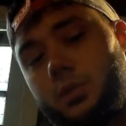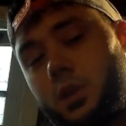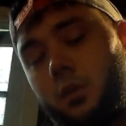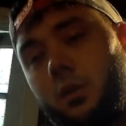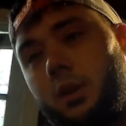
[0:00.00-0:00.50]

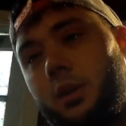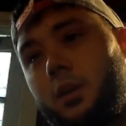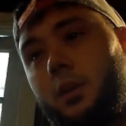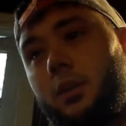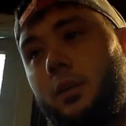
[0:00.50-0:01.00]
So
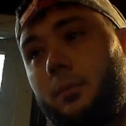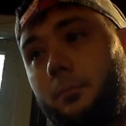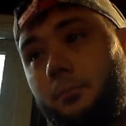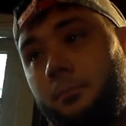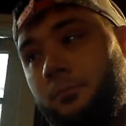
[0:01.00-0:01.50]

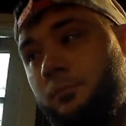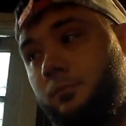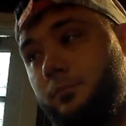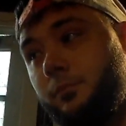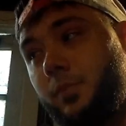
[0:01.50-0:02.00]

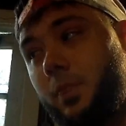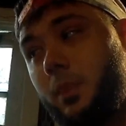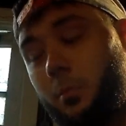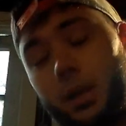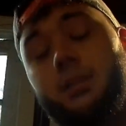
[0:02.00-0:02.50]

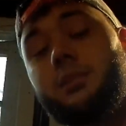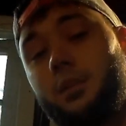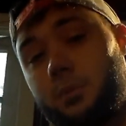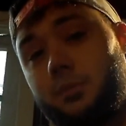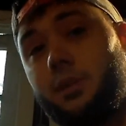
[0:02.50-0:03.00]
the bike's
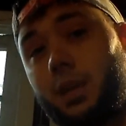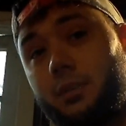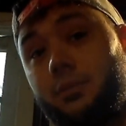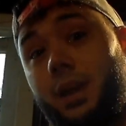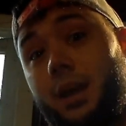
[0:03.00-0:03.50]
going to be
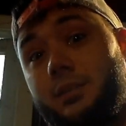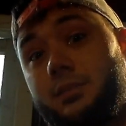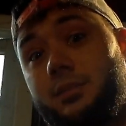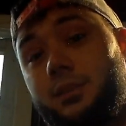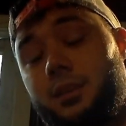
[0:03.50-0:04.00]
fucking
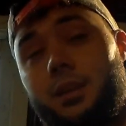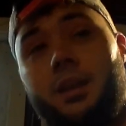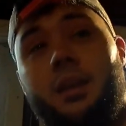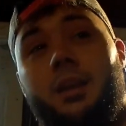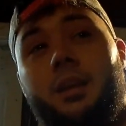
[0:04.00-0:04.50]
fast,
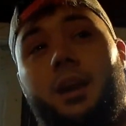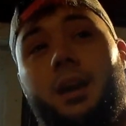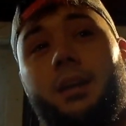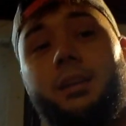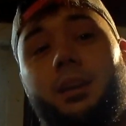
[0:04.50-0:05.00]
and
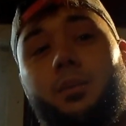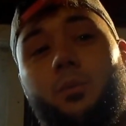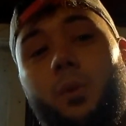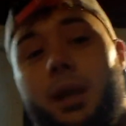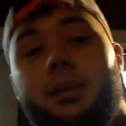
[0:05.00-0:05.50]
I
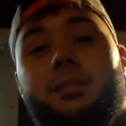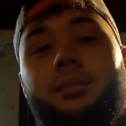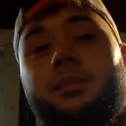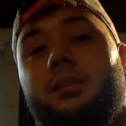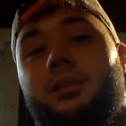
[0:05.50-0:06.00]
cannot wait
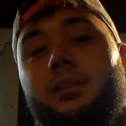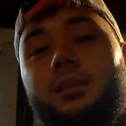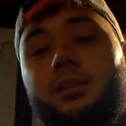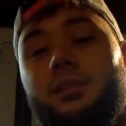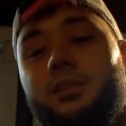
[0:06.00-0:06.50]

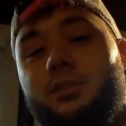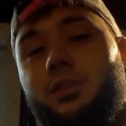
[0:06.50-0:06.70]
to